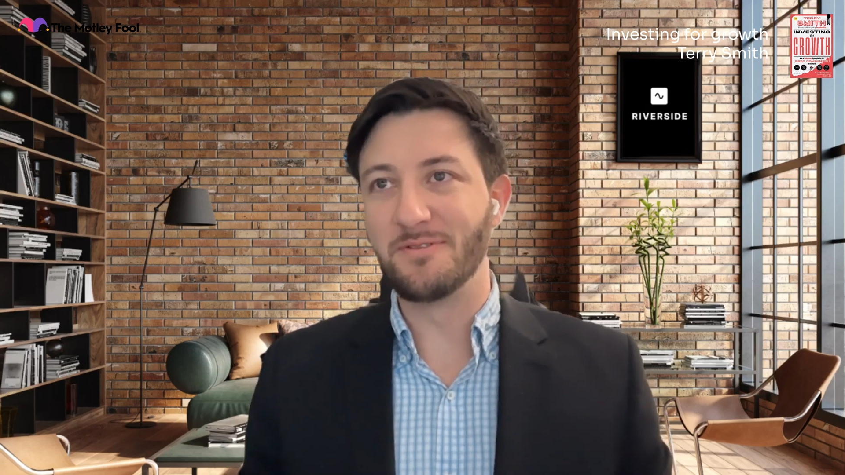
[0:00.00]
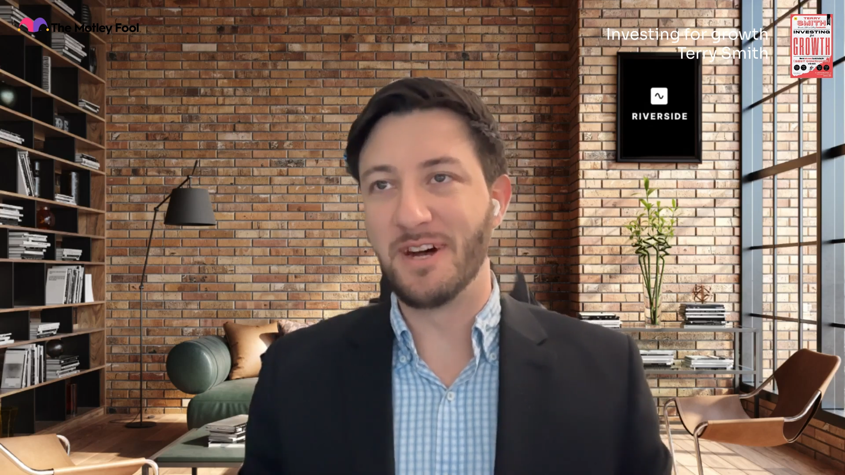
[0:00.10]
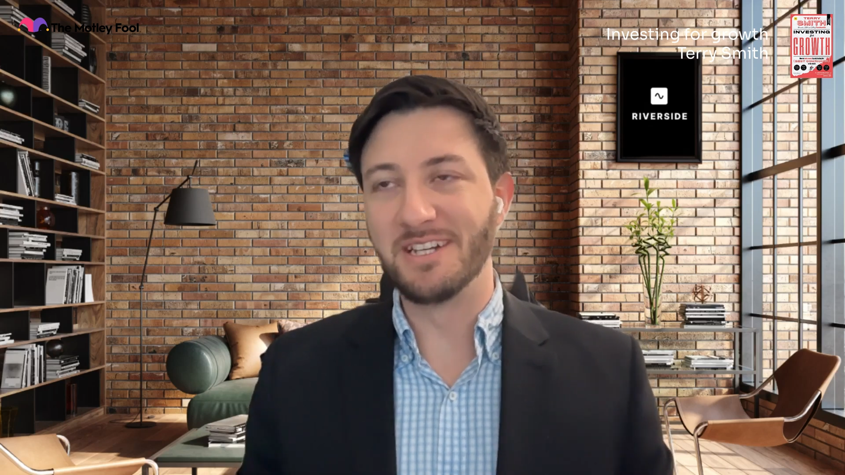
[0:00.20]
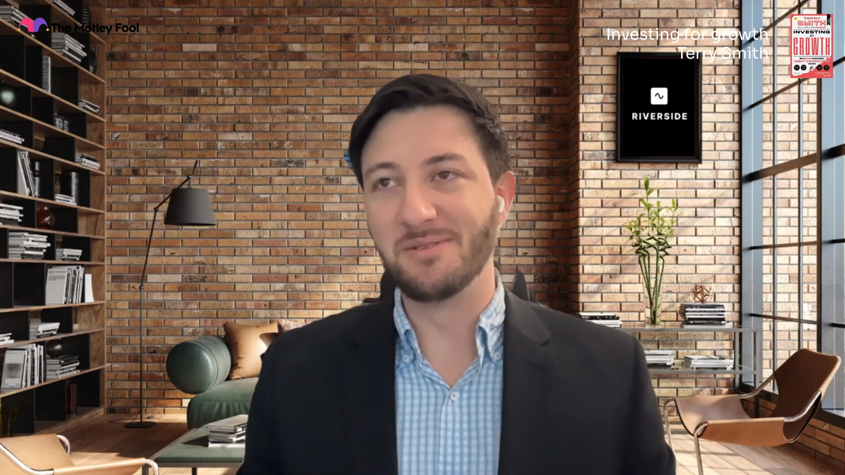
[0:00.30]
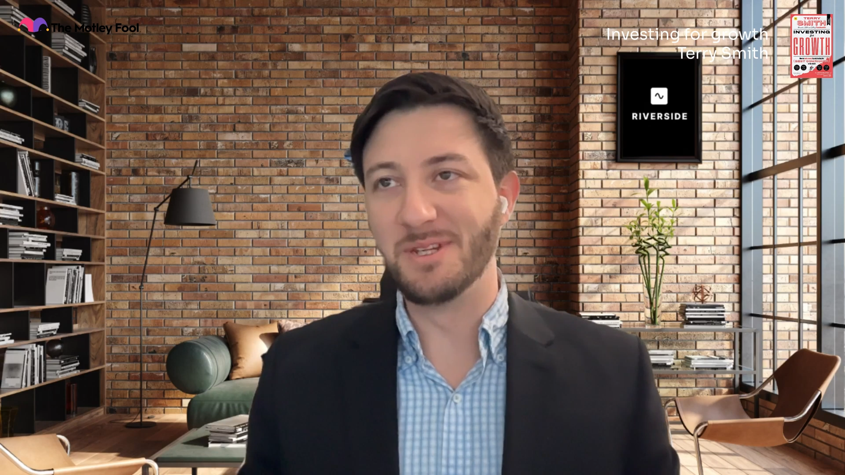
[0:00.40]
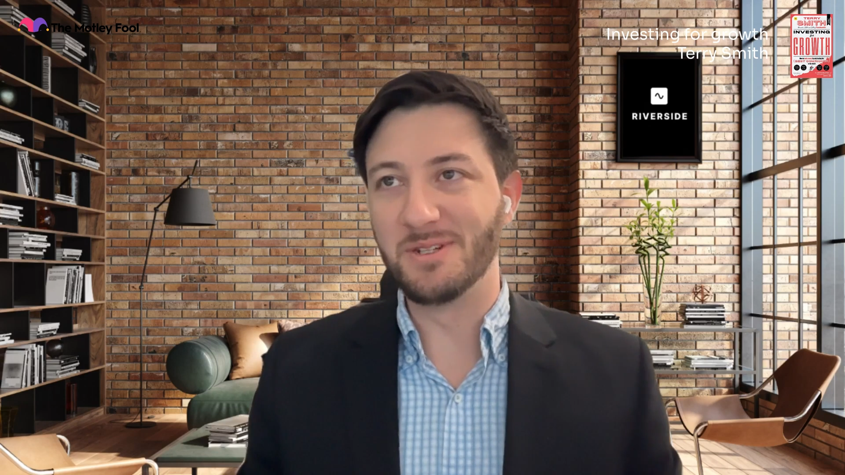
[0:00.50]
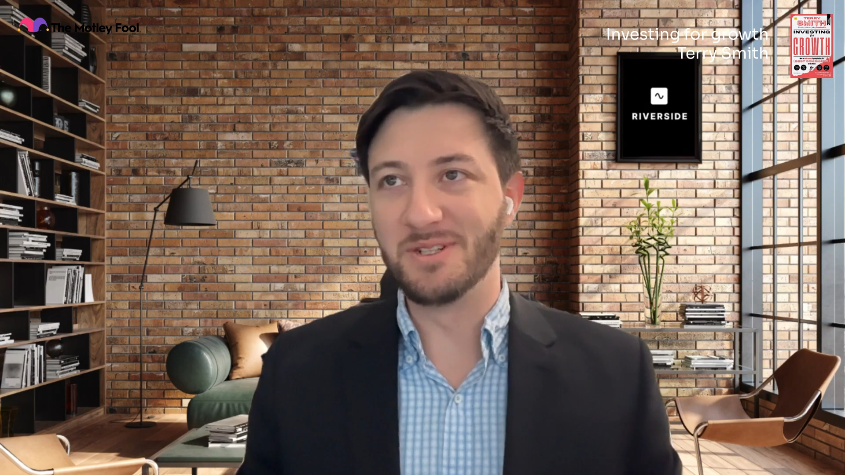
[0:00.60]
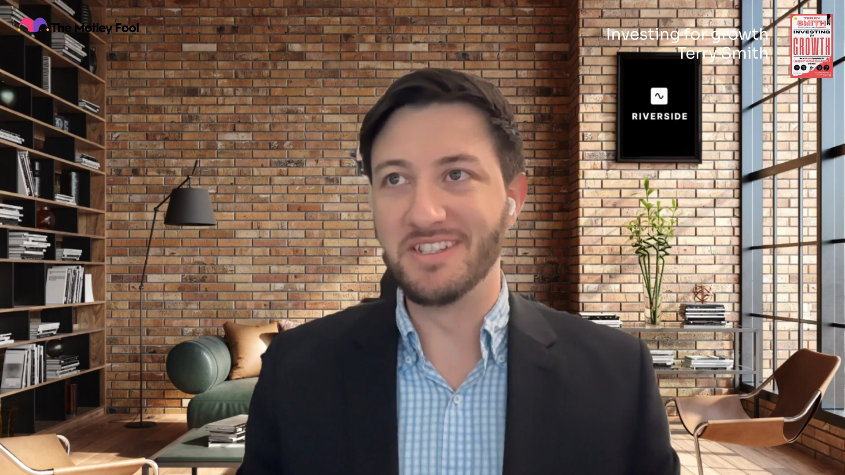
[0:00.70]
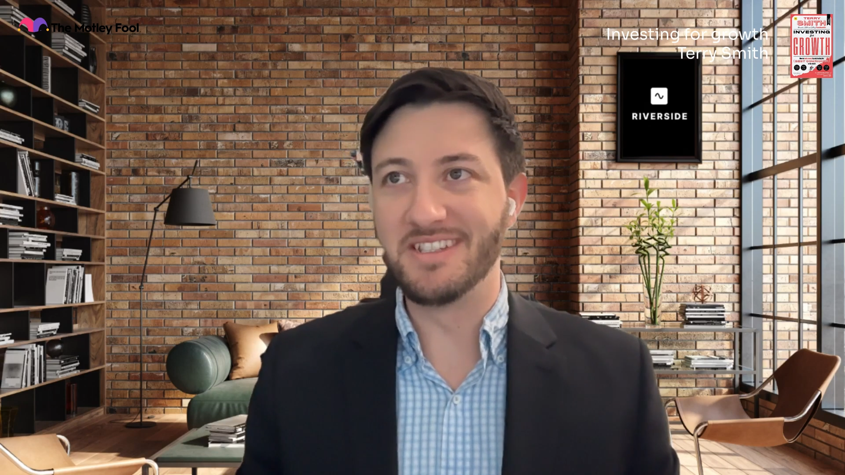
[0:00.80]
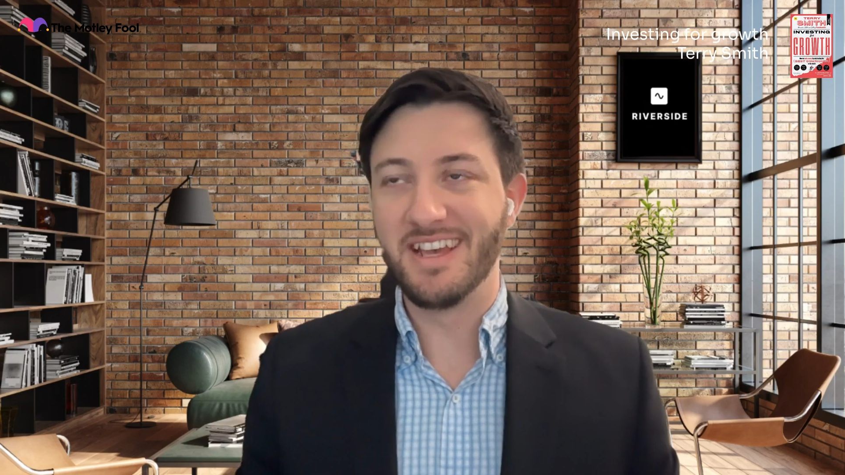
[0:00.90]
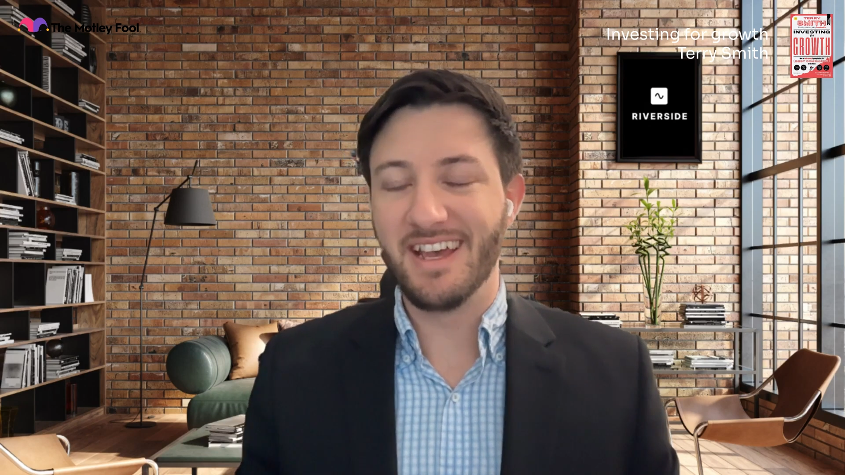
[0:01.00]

funny because